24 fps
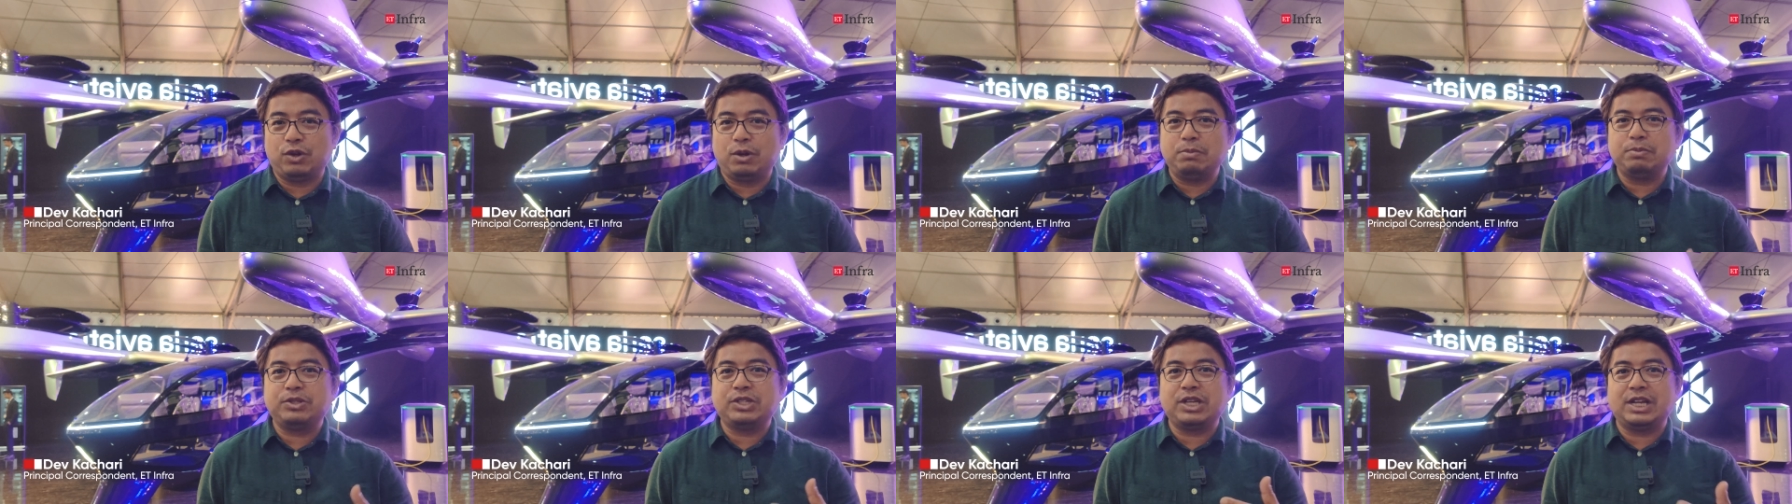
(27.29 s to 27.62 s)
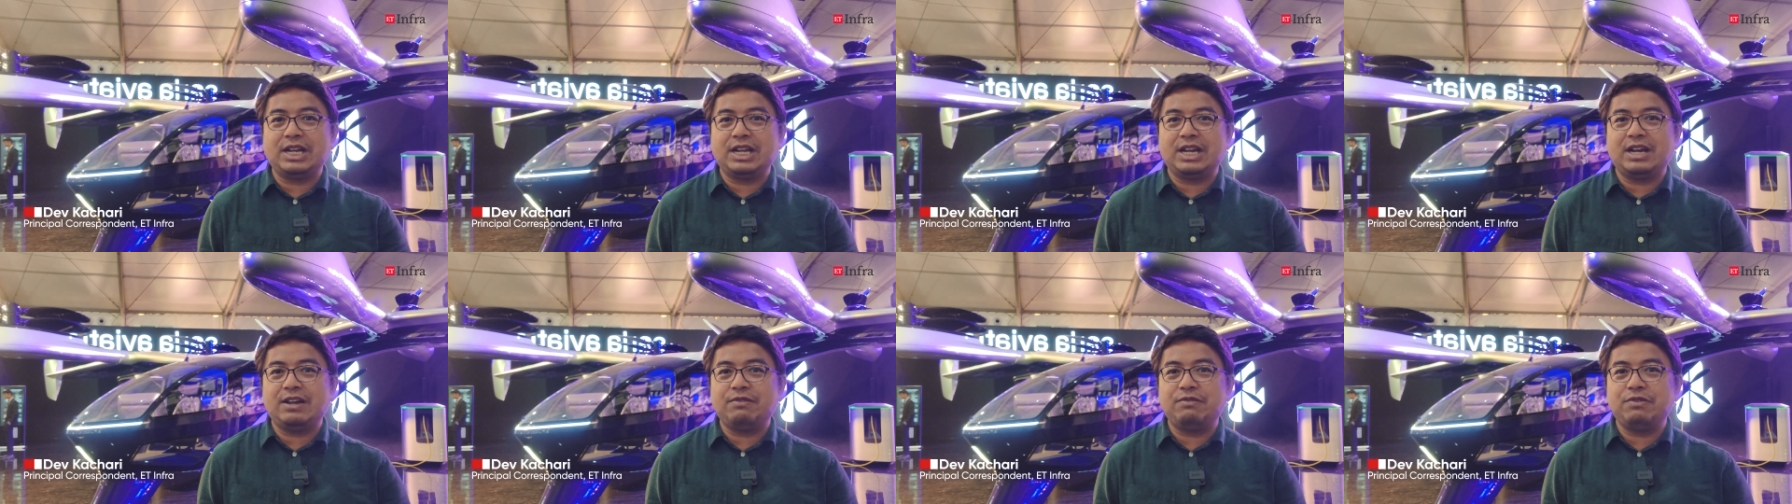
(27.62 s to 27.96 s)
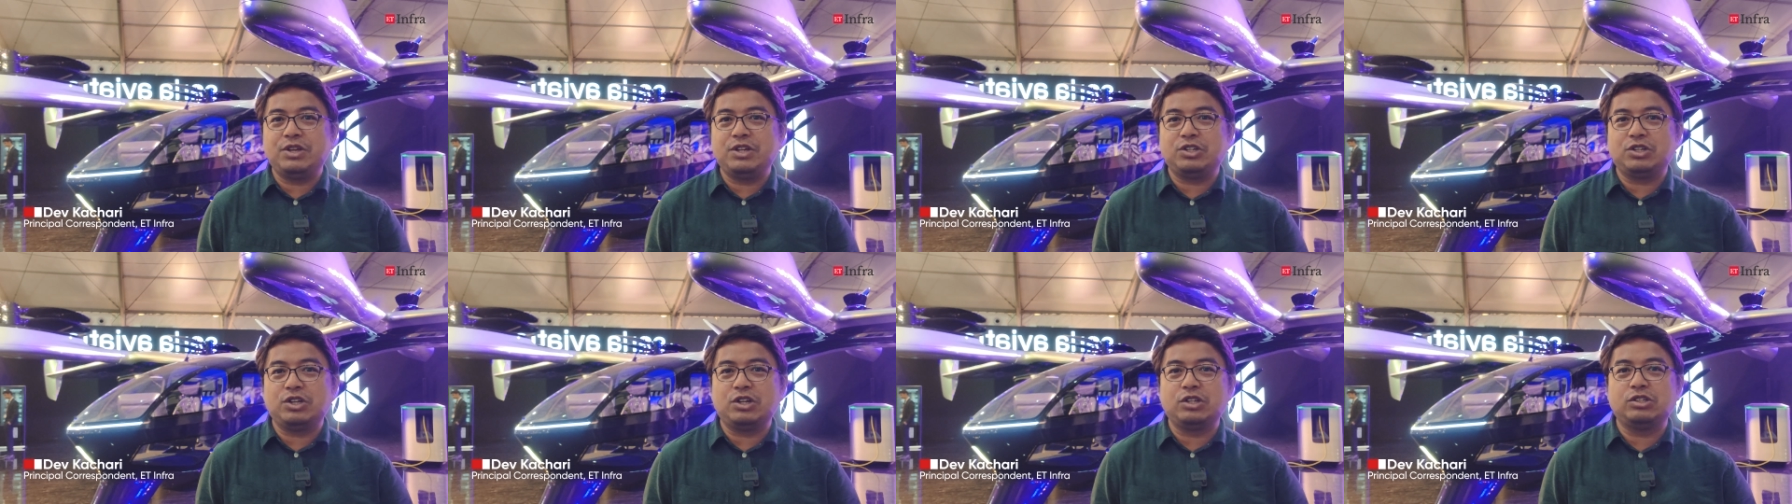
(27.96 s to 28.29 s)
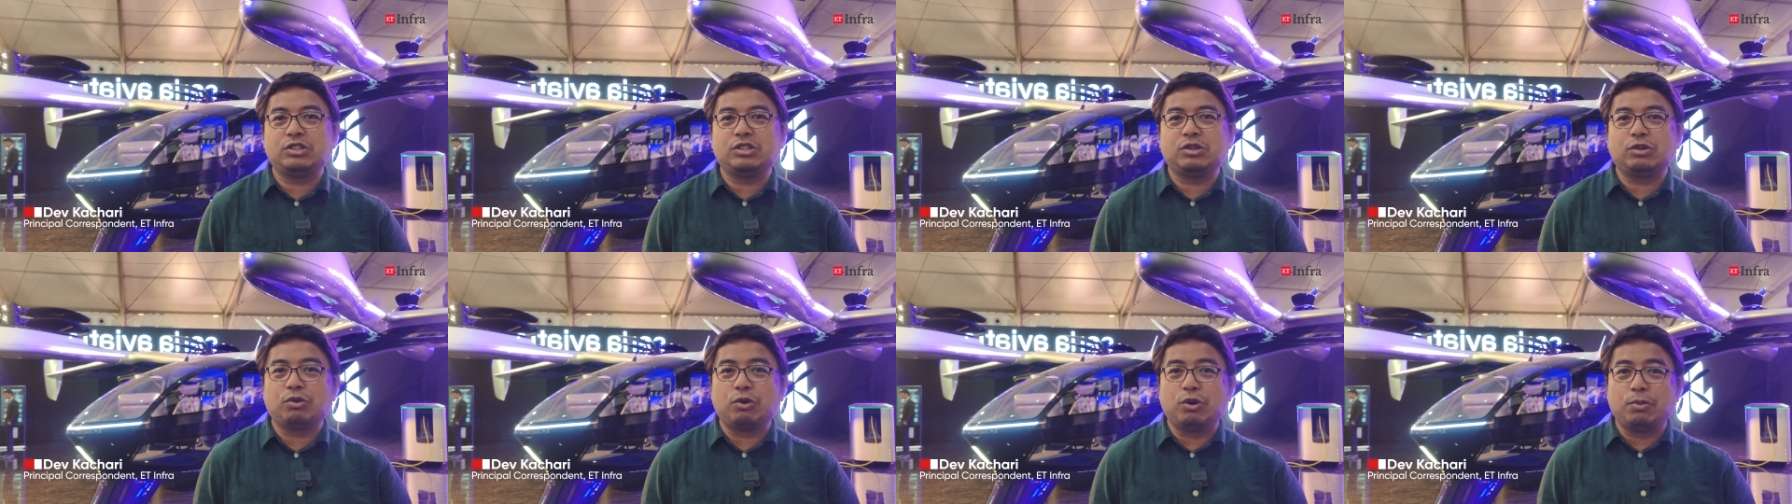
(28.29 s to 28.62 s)
from Sarla Aviation
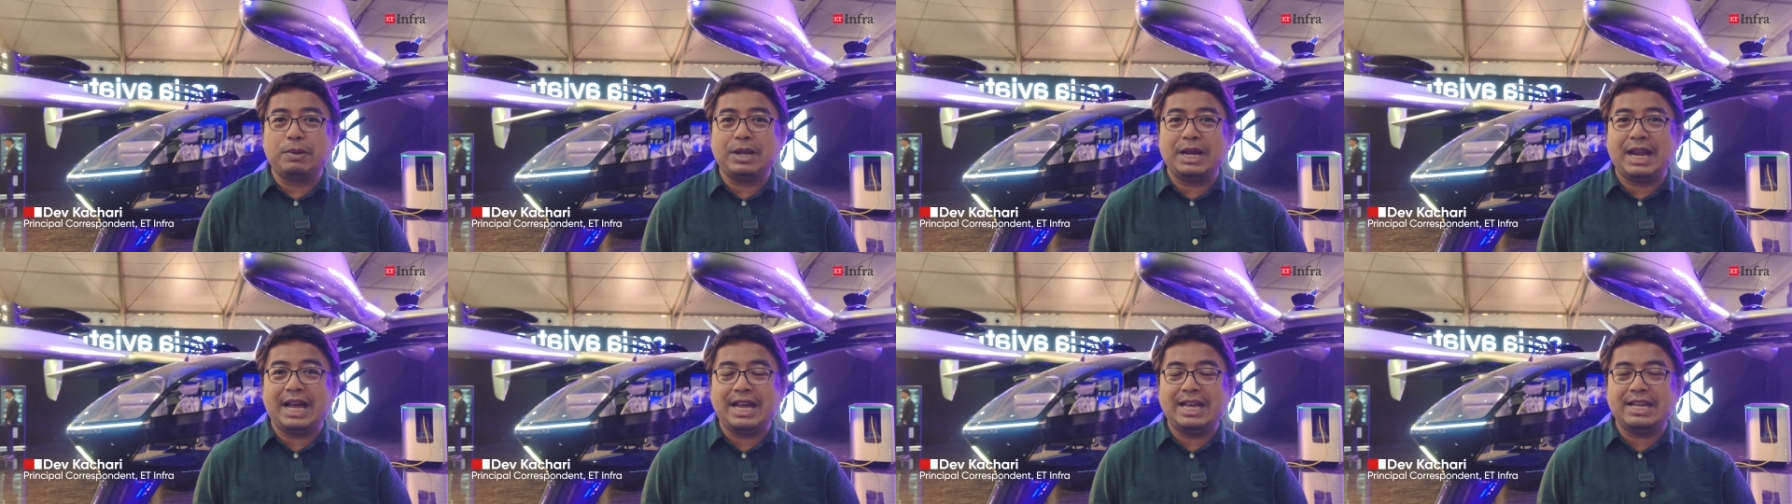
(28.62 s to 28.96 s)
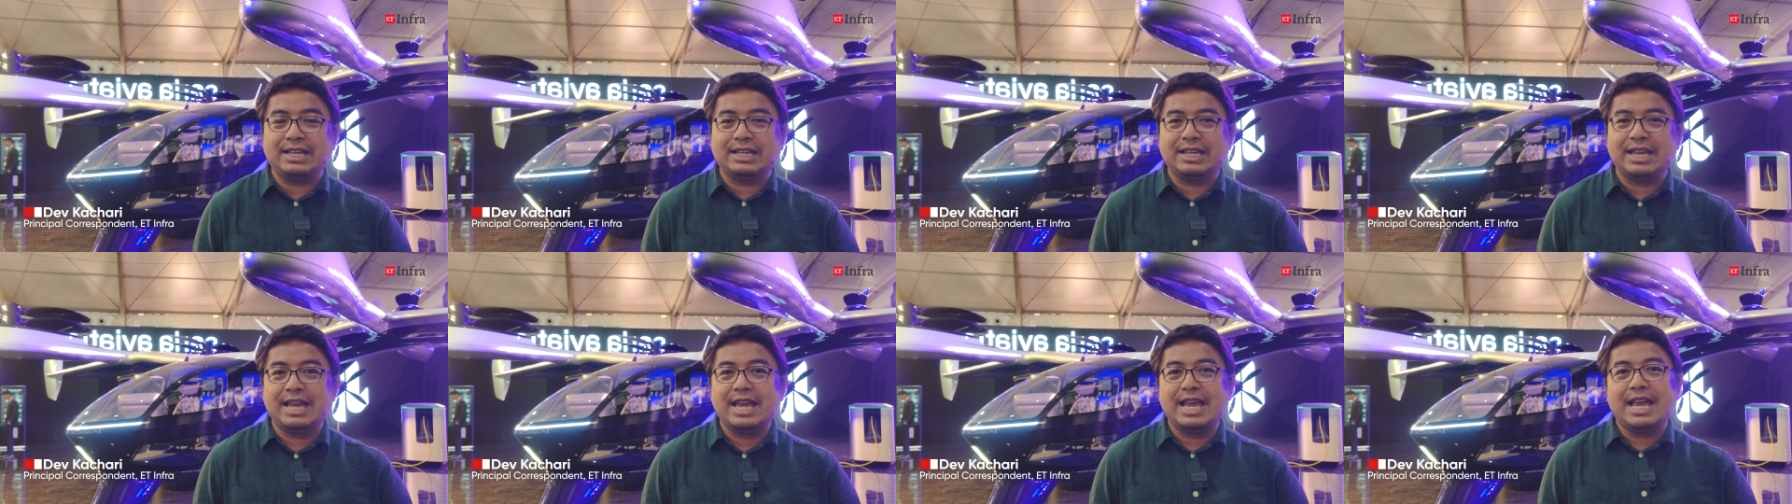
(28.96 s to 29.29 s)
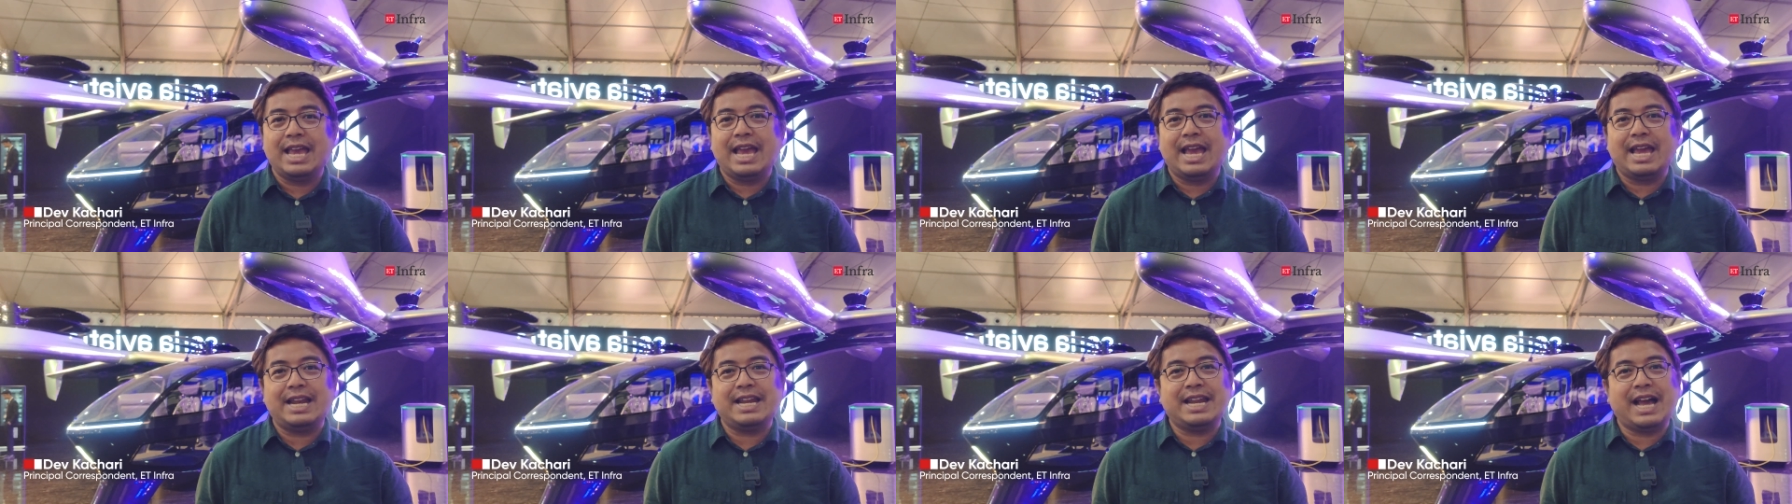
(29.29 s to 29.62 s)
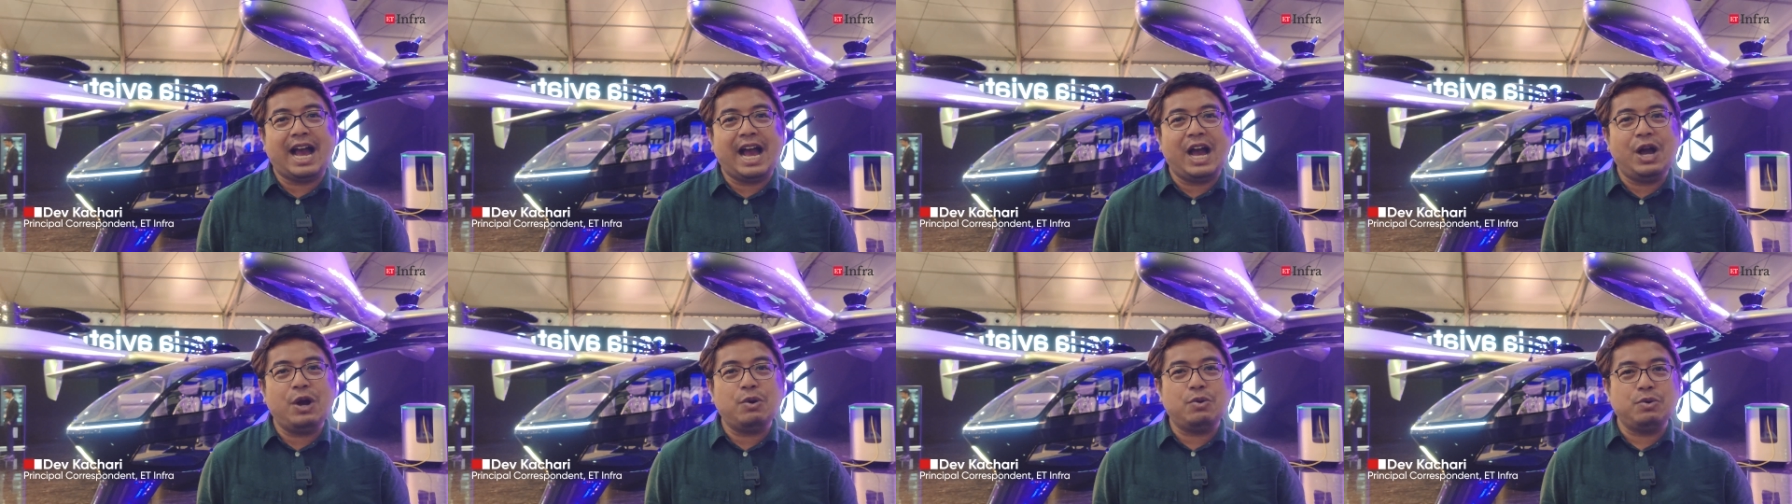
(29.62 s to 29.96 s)
is going to be like and
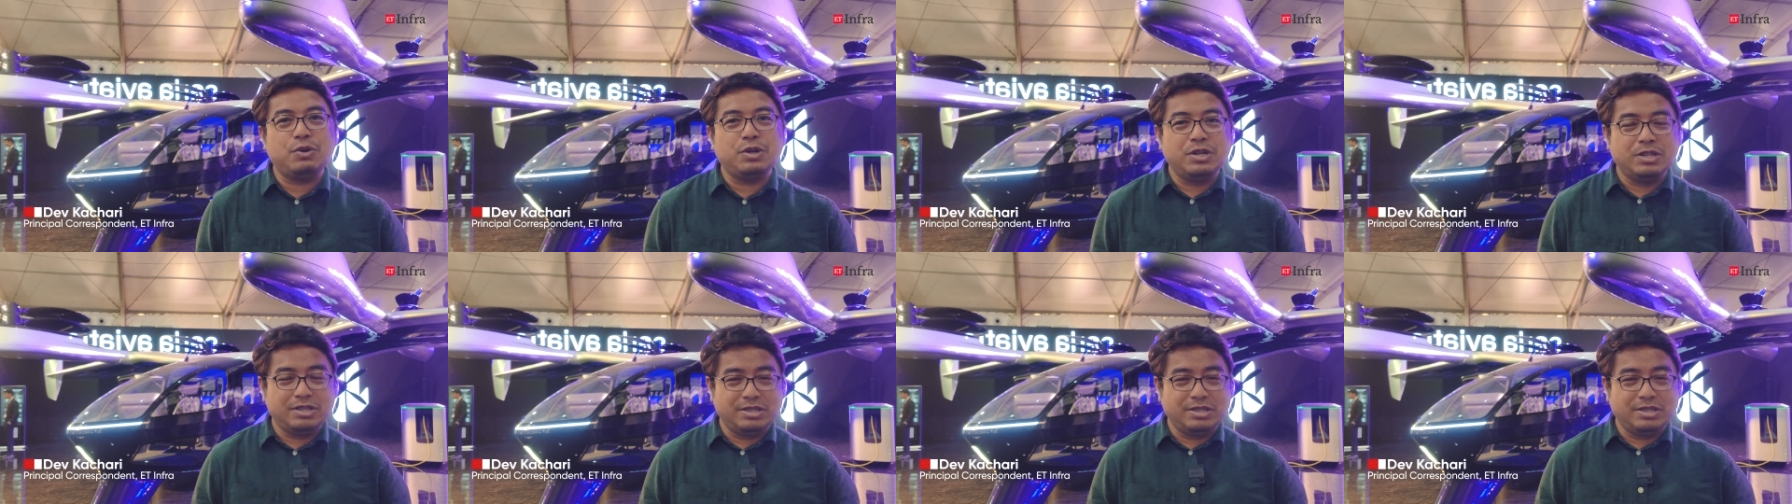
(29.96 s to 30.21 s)
how